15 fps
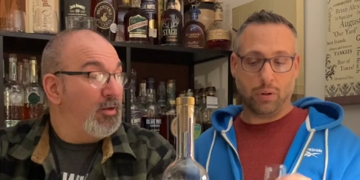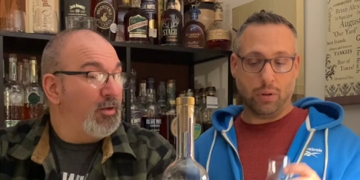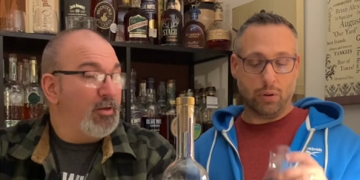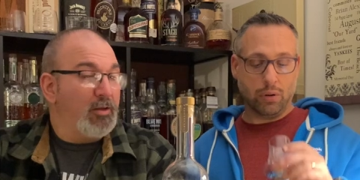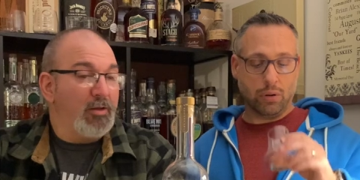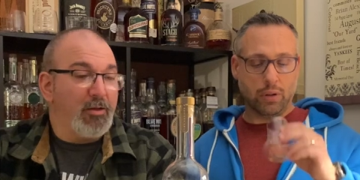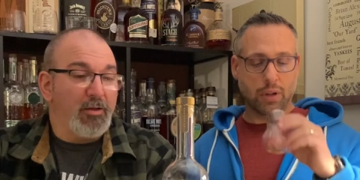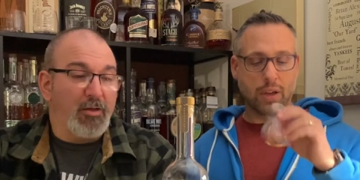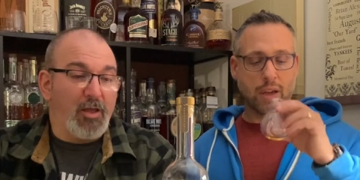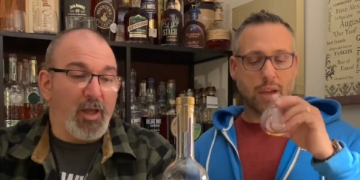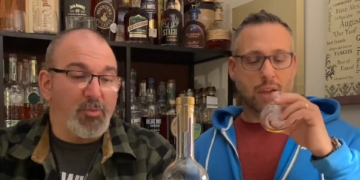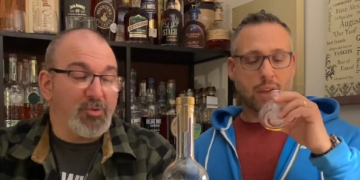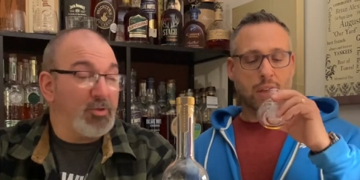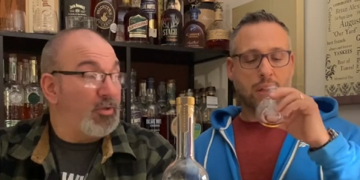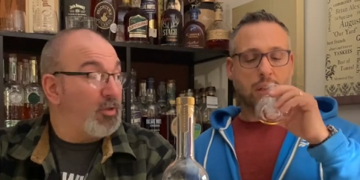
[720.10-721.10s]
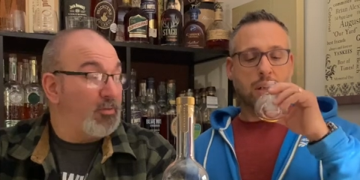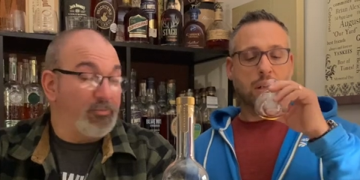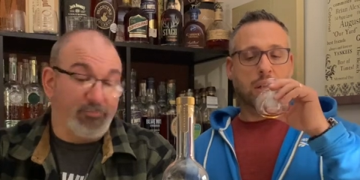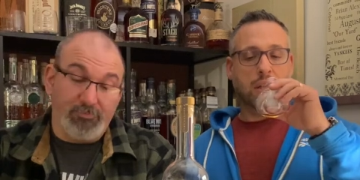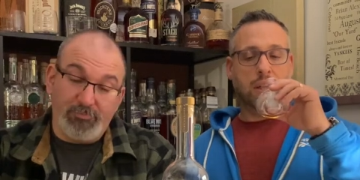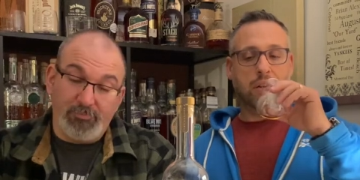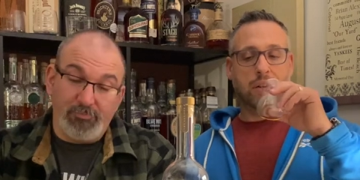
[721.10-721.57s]
Speaker 1: local Absolutely.
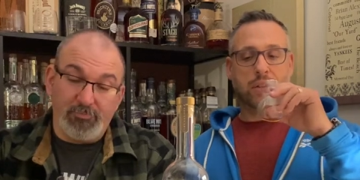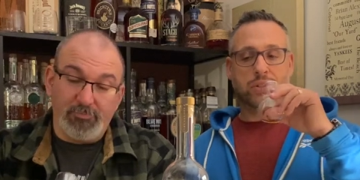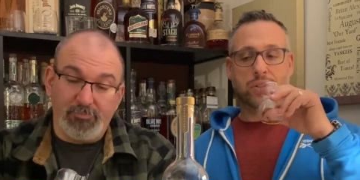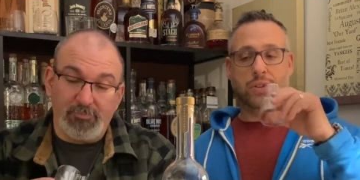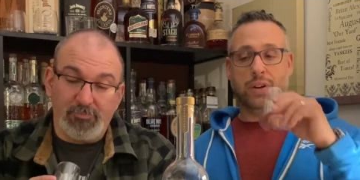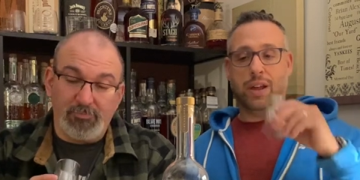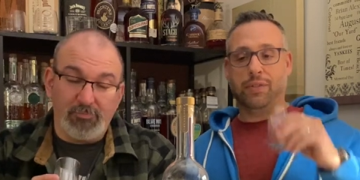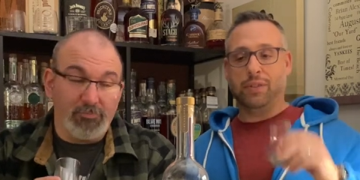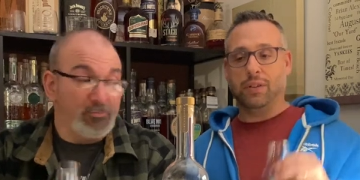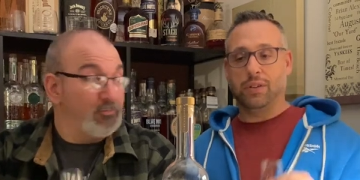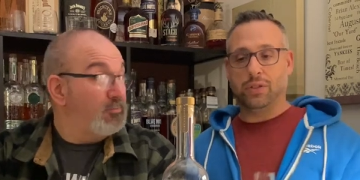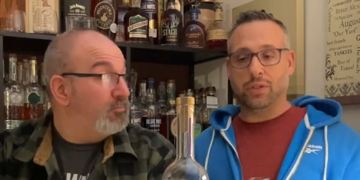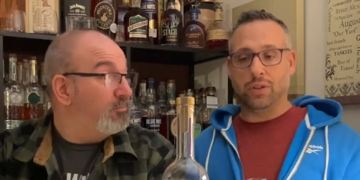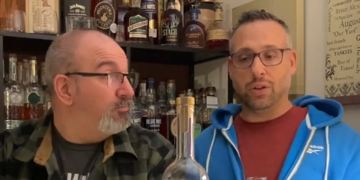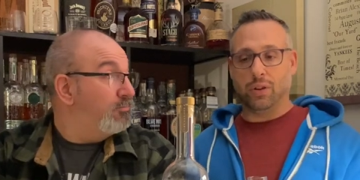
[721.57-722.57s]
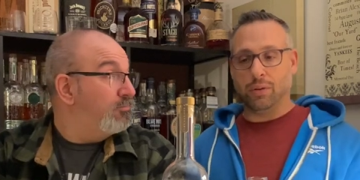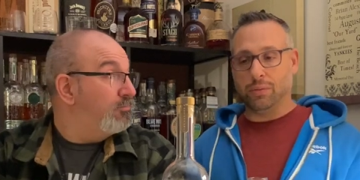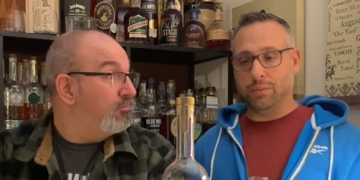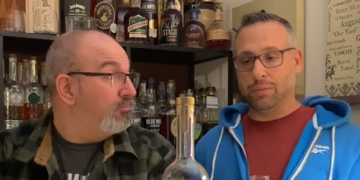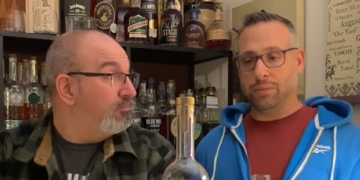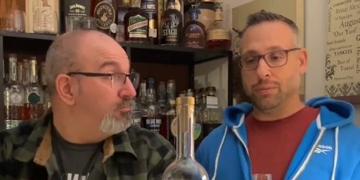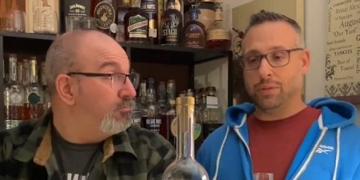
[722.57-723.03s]
uh, areas. You don't have to, you know,
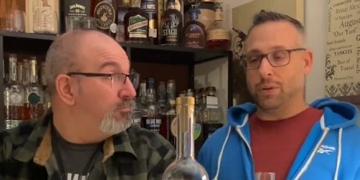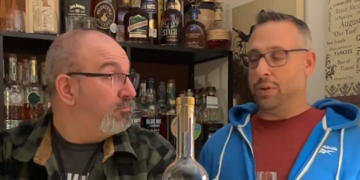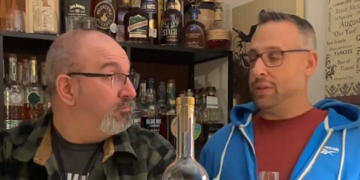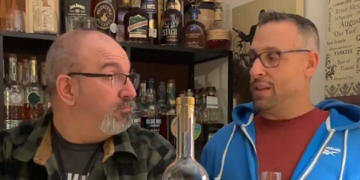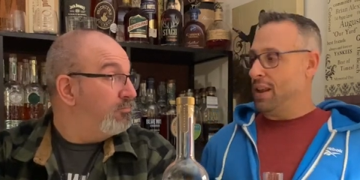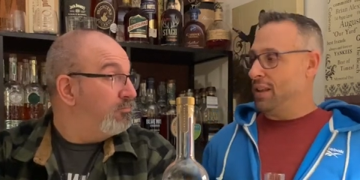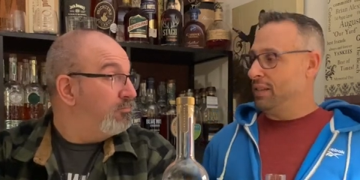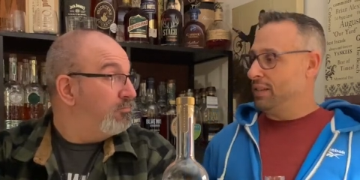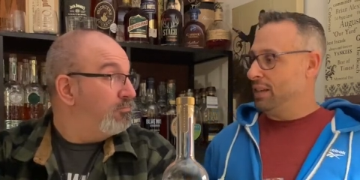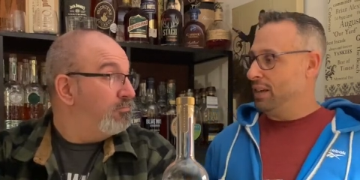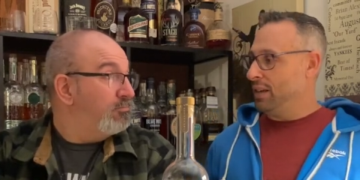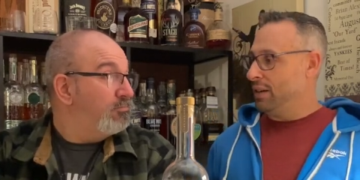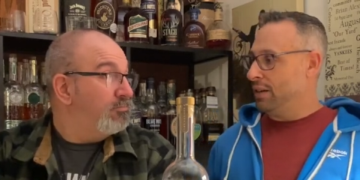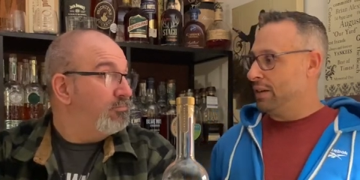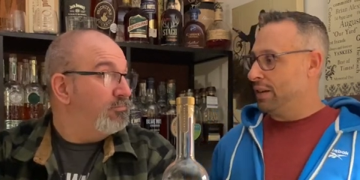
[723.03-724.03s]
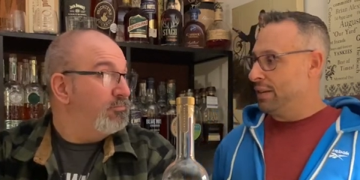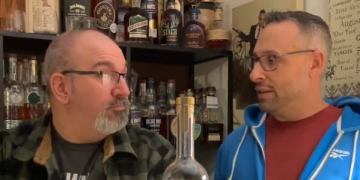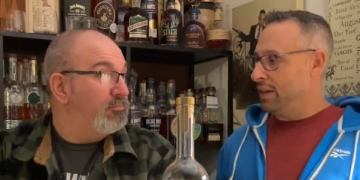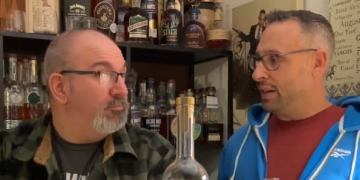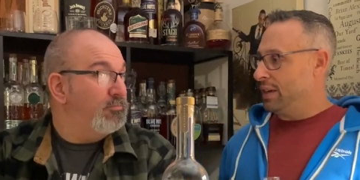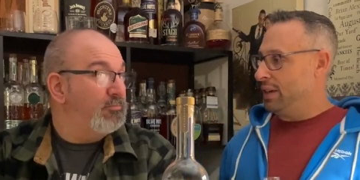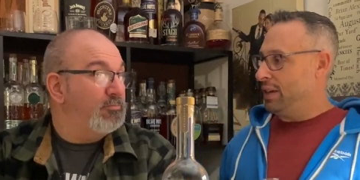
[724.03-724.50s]
go to Tennessee or
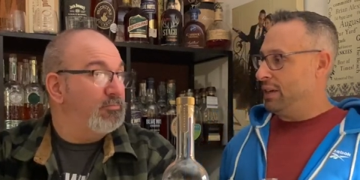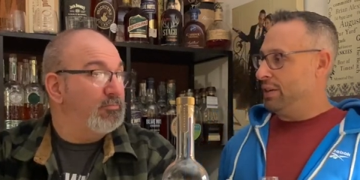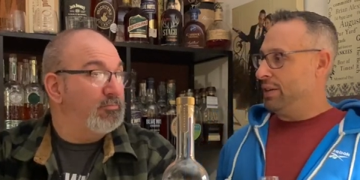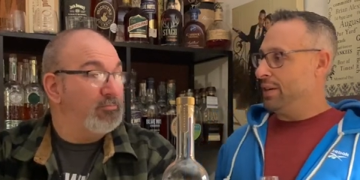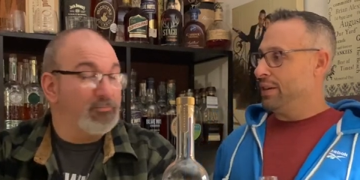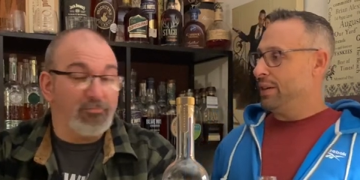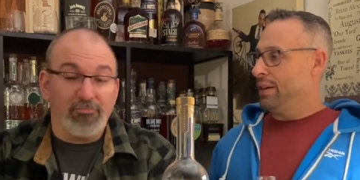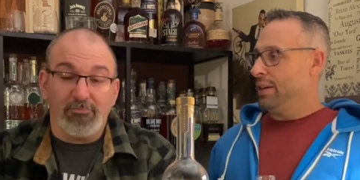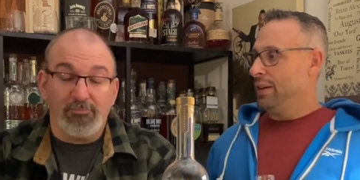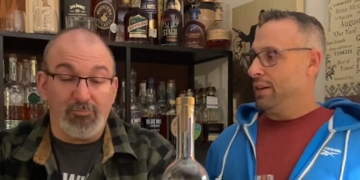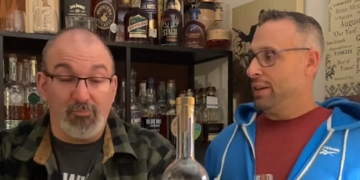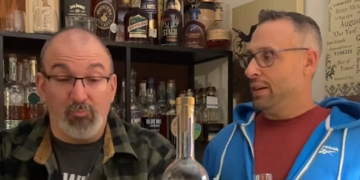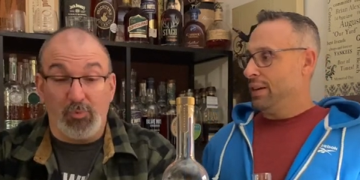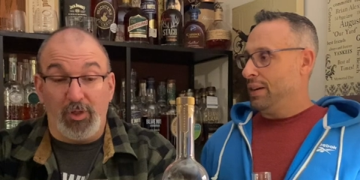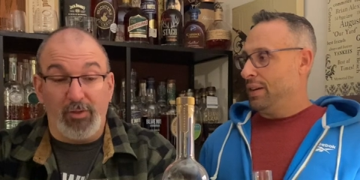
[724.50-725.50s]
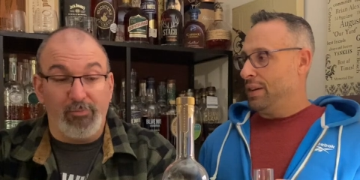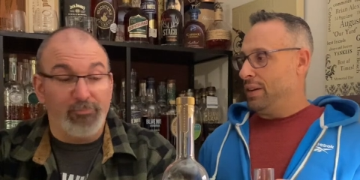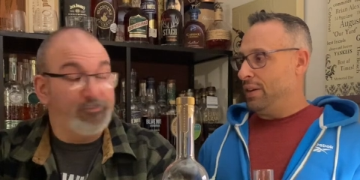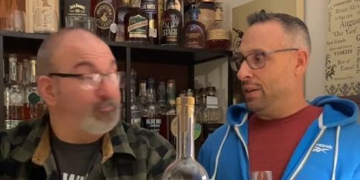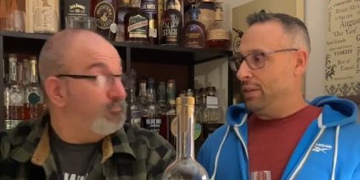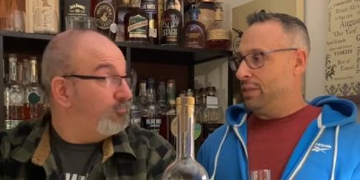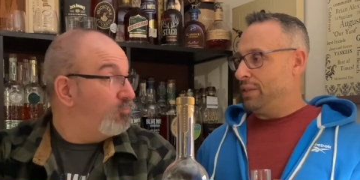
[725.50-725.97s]
Kentucky or, right.
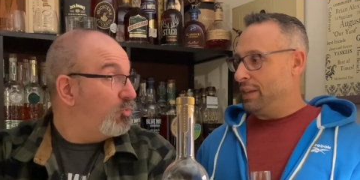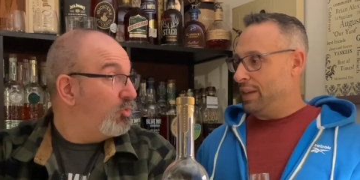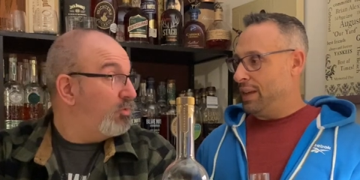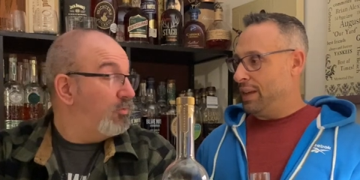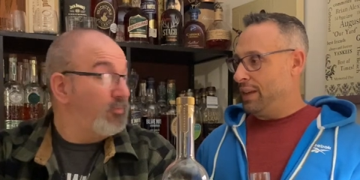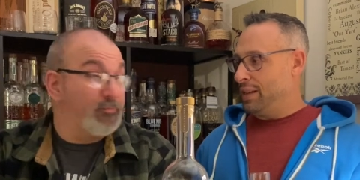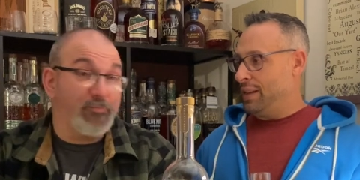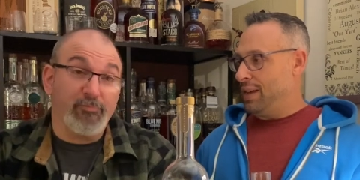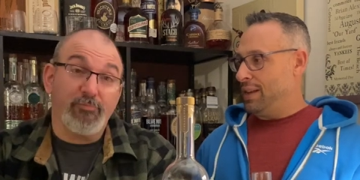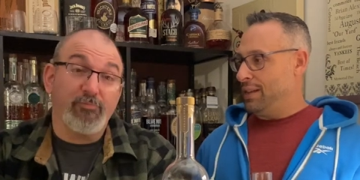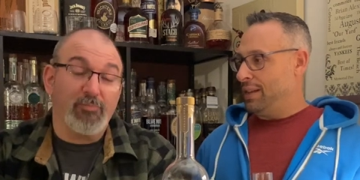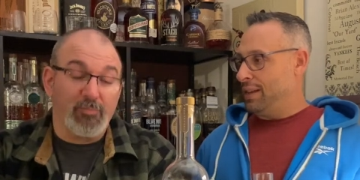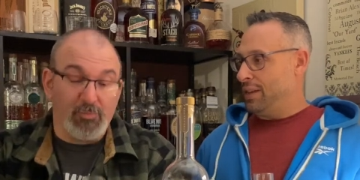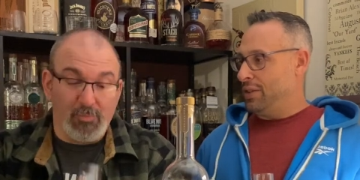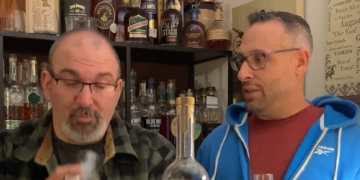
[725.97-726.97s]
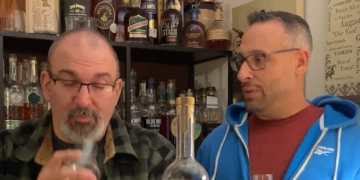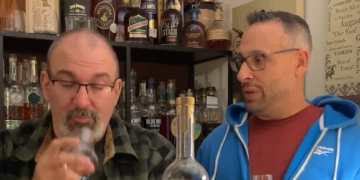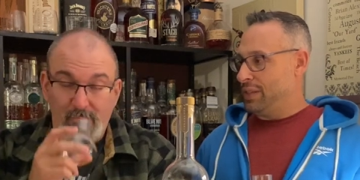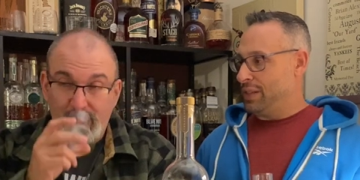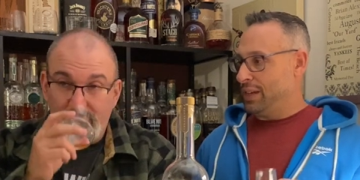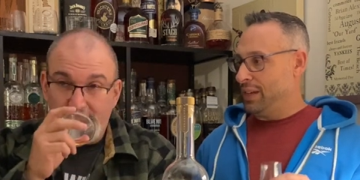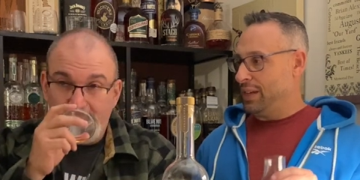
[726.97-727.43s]
you know, to get Indiana to get your
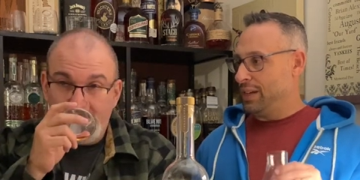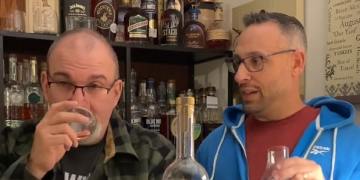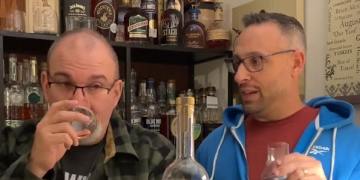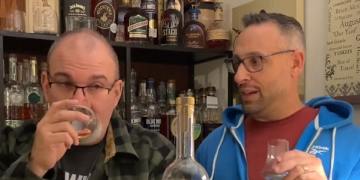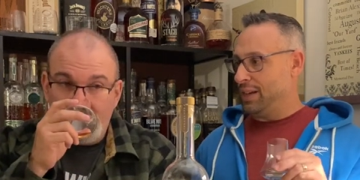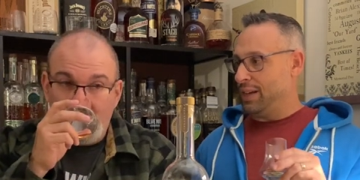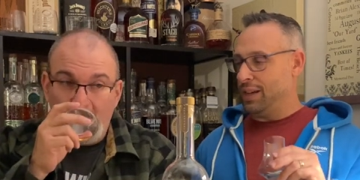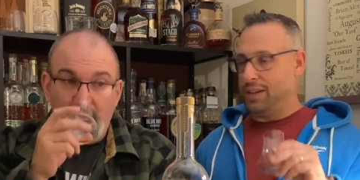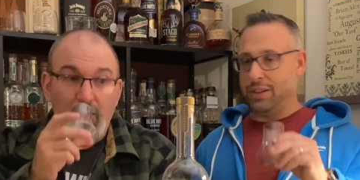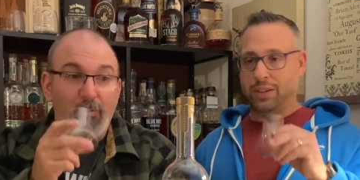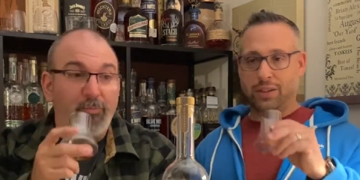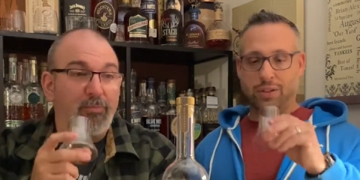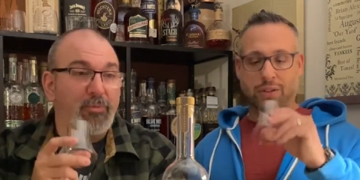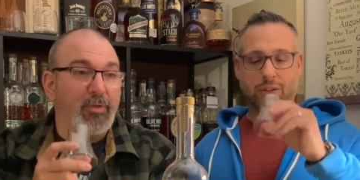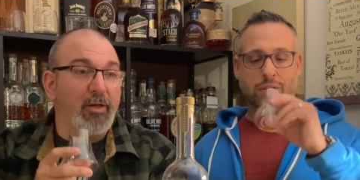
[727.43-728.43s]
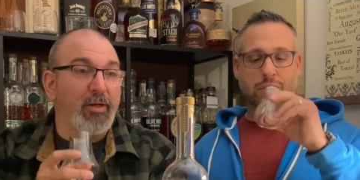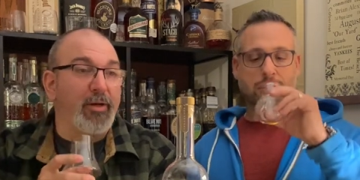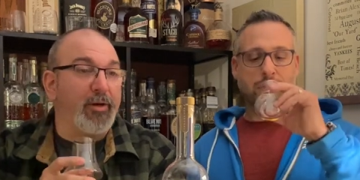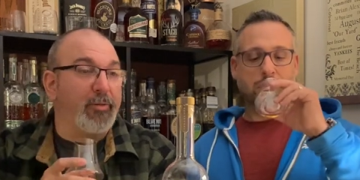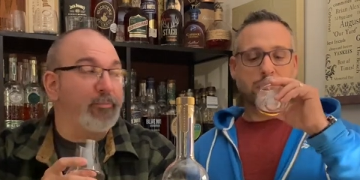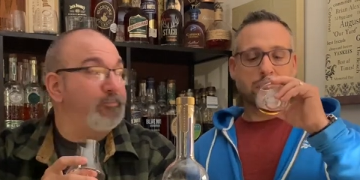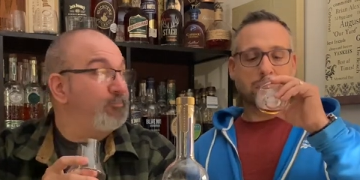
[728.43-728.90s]
whiskey. Uh, you Nope. Get it
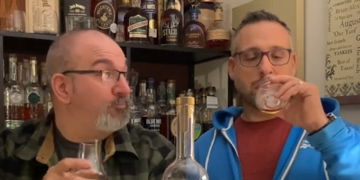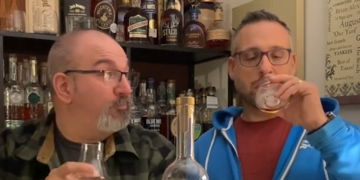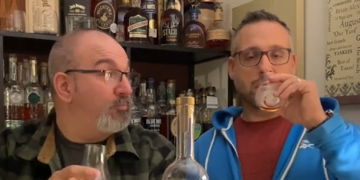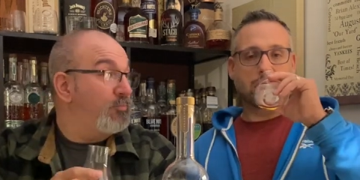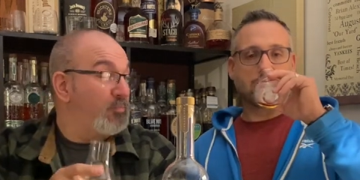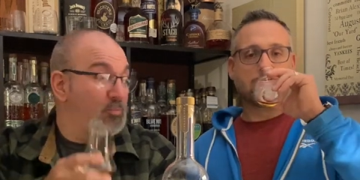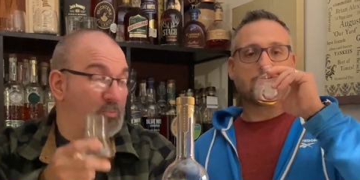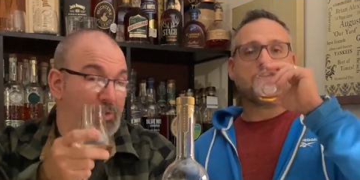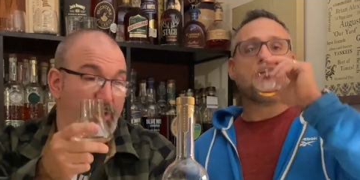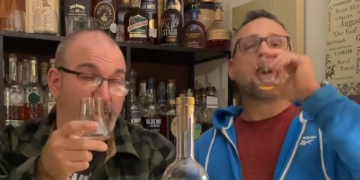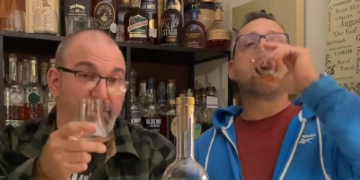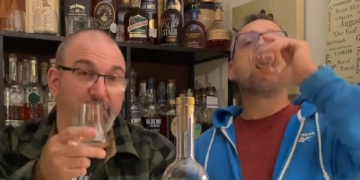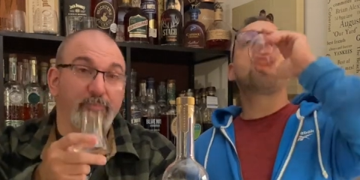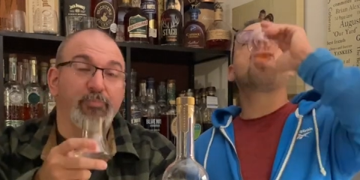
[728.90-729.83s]
here. Get it here. Cheers.